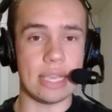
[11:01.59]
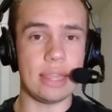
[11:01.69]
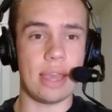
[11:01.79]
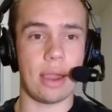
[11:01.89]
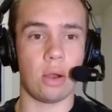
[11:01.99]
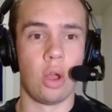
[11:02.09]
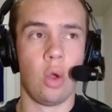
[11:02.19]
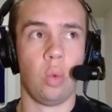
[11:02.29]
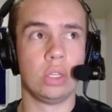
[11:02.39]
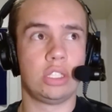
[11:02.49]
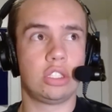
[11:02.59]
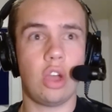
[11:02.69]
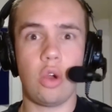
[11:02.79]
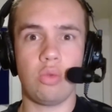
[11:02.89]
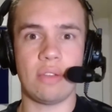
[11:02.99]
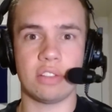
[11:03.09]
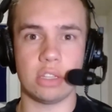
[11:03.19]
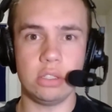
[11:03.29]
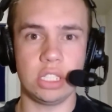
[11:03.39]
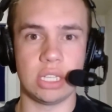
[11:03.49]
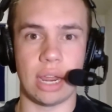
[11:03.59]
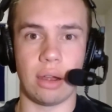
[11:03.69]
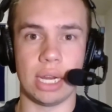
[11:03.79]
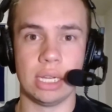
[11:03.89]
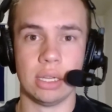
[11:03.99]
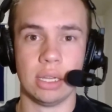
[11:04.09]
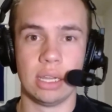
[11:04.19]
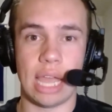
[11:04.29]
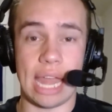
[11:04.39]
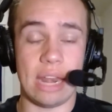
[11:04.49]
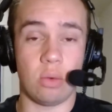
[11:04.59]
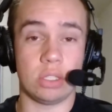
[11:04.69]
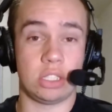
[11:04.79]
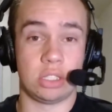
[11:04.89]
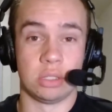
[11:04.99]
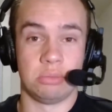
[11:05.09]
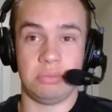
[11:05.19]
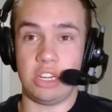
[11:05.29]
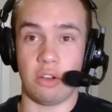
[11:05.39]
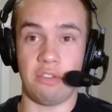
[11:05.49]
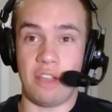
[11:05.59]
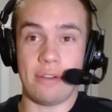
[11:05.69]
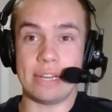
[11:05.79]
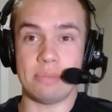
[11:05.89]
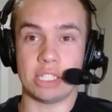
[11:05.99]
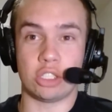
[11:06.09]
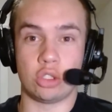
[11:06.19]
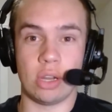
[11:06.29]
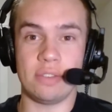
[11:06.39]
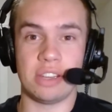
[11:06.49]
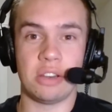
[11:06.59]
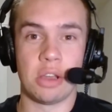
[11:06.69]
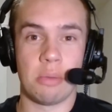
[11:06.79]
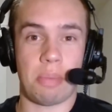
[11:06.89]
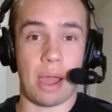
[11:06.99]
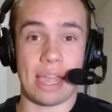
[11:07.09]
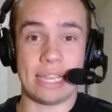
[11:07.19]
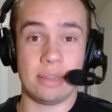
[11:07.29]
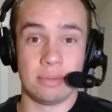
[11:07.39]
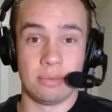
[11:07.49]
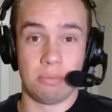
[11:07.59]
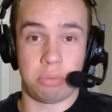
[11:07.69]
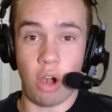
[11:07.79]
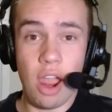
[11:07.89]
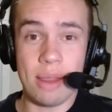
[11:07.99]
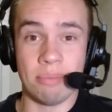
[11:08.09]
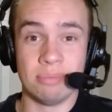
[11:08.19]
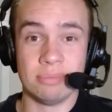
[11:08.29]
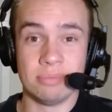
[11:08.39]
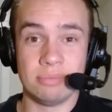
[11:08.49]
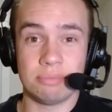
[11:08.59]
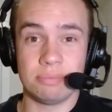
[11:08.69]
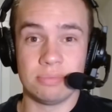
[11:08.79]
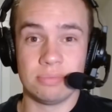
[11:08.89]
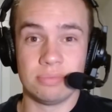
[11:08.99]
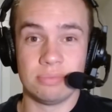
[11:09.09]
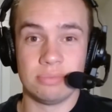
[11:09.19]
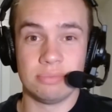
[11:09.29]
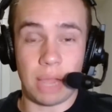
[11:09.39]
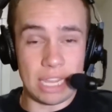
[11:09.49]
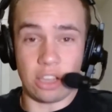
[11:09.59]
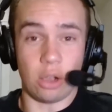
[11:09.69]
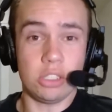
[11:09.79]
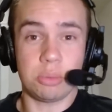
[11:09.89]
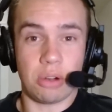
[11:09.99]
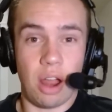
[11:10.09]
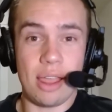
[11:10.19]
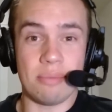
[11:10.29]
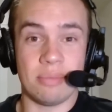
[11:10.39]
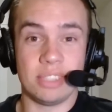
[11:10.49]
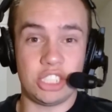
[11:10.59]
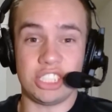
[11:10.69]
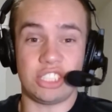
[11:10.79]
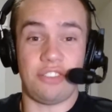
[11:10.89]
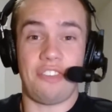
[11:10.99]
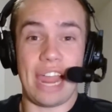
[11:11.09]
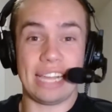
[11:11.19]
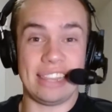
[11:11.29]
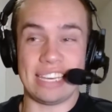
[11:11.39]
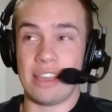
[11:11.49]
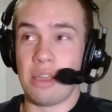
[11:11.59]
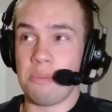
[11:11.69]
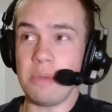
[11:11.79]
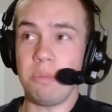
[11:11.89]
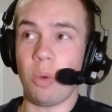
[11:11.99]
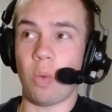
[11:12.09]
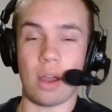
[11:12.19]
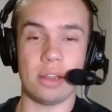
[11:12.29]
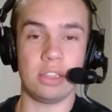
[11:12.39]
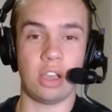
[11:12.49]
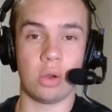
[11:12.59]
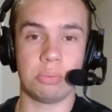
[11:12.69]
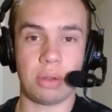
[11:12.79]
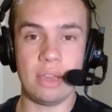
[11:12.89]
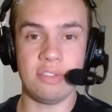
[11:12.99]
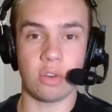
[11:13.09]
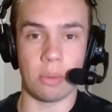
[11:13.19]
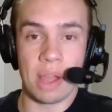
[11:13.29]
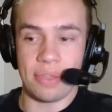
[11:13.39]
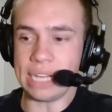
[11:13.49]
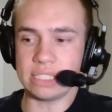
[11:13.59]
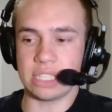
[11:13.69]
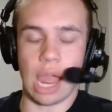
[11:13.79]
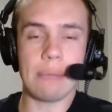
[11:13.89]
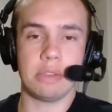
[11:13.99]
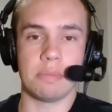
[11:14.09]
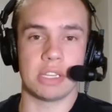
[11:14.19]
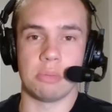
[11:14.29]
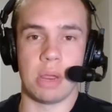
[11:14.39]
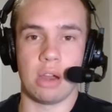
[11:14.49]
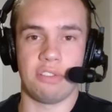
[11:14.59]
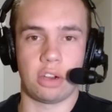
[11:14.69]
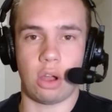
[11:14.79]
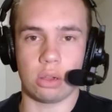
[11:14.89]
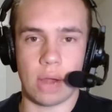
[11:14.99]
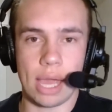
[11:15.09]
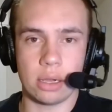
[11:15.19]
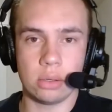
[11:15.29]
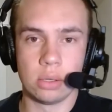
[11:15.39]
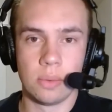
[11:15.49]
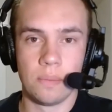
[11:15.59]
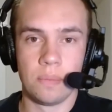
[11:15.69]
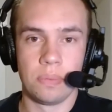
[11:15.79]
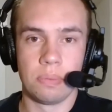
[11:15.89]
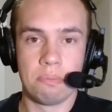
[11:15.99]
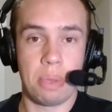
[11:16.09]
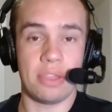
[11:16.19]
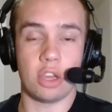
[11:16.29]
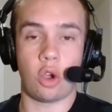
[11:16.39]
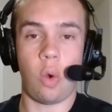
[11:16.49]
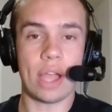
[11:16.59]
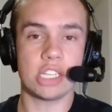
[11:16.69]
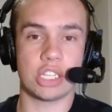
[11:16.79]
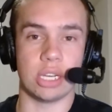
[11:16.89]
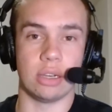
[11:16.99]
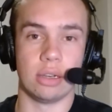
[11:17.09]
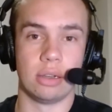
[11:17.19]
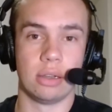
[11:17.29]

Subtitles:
did there was so revolutionary, and it was, you know, very much driven by Prime, by Coach Prime. Just the fact that people wanted to go and play for him. That's the optimism here for Colorado. But the question